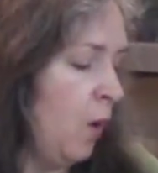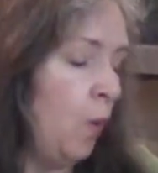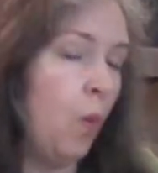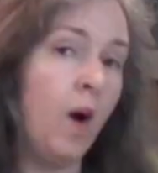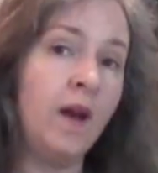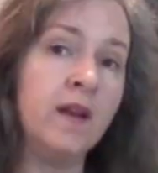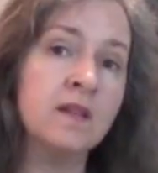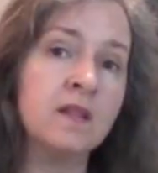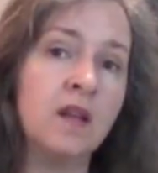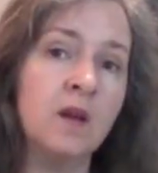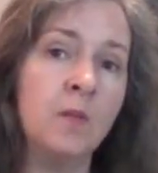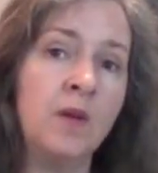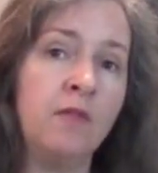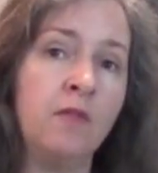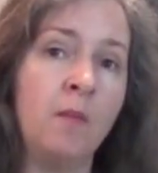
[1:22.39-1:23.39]
One is going
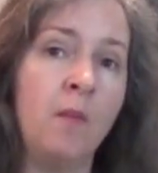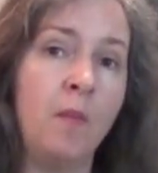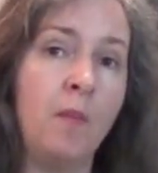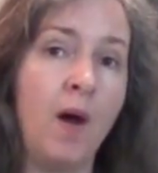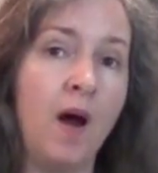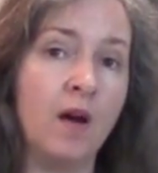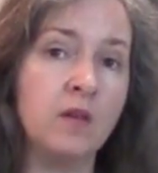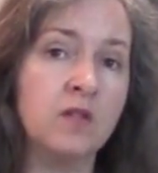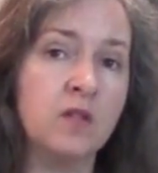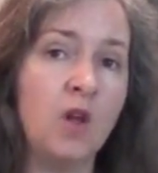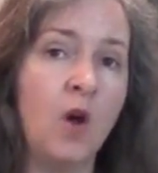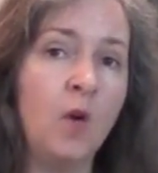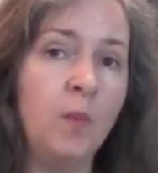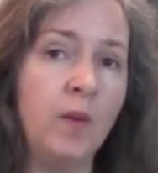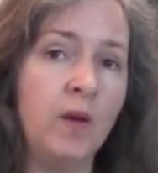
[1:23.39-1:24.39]
to be from a bar
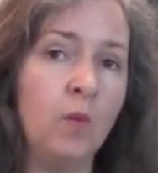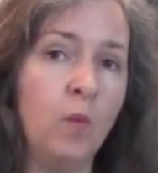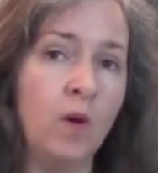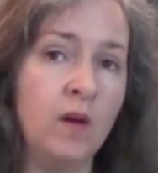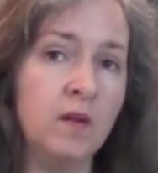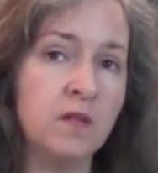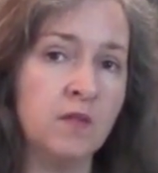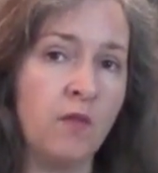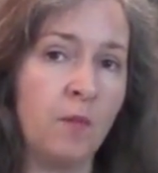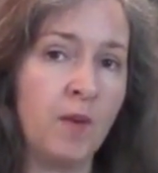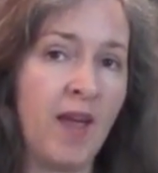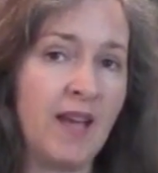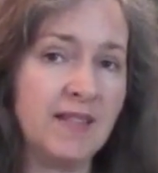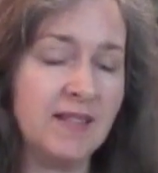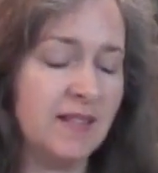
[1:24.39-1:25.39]
soap and one is from
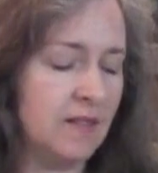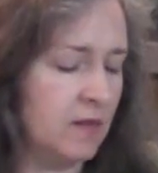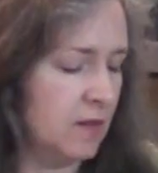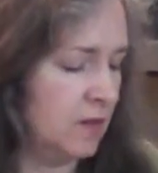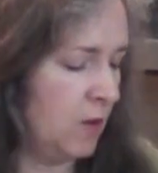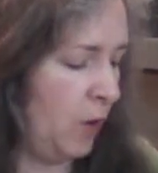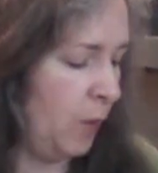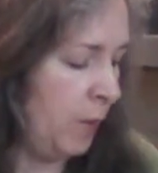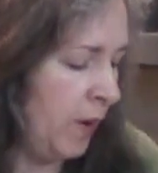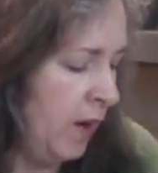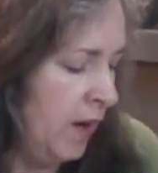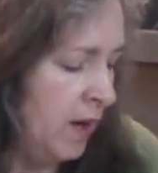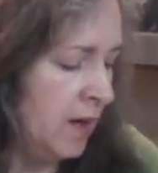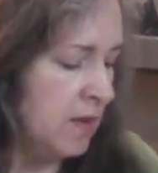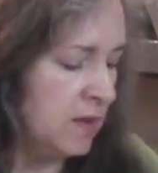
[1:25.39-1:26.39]
Castile soap.
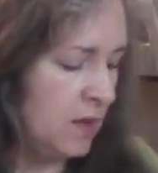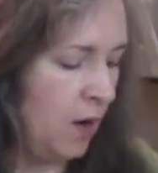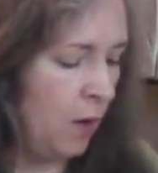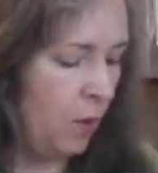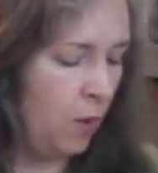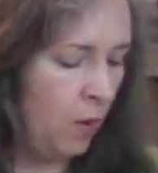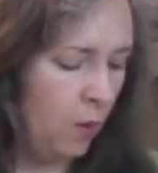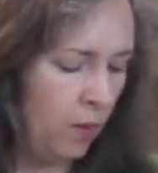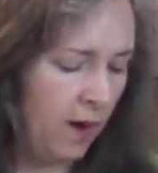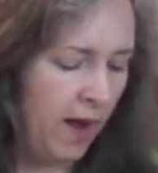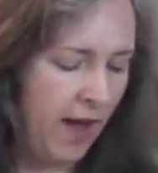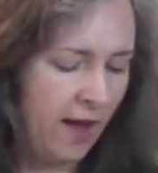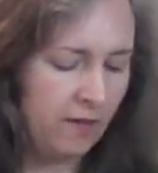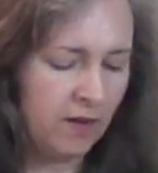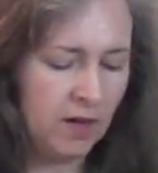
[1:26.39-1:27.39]
So what I
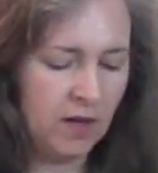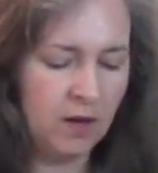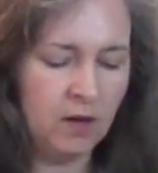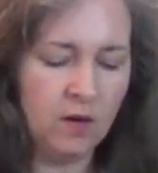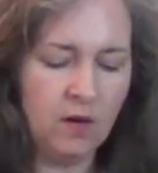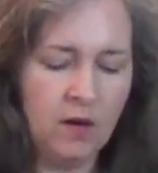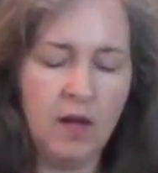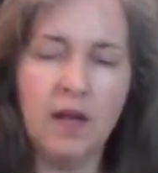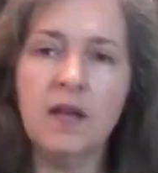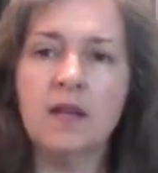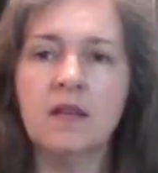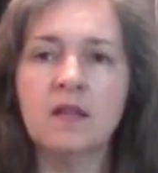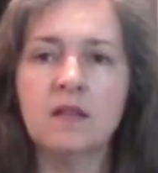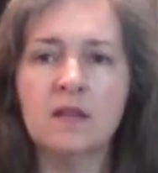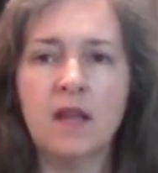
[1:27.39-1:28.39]
have in here
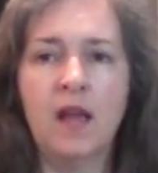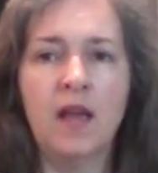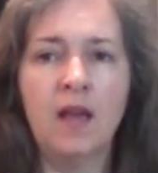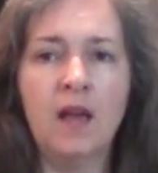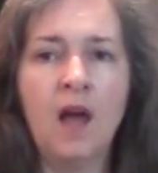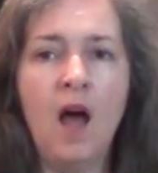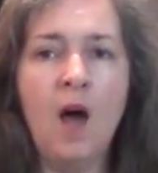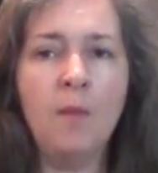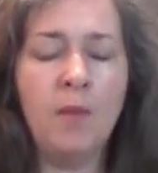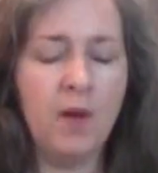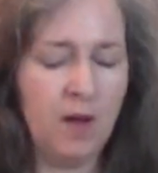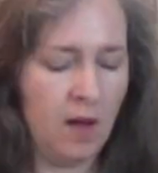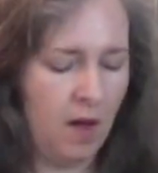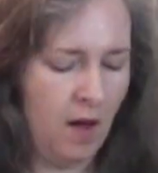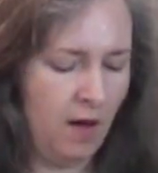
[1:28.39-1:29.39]
is a cup
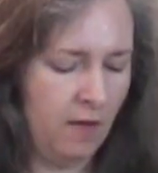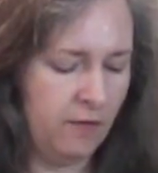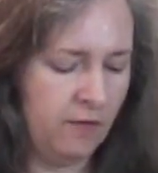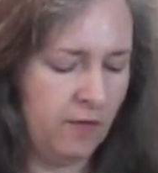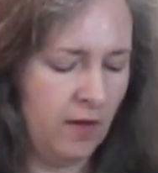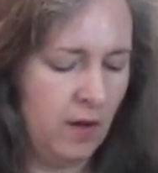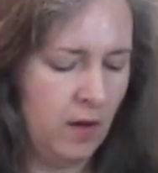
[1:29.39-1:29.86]
of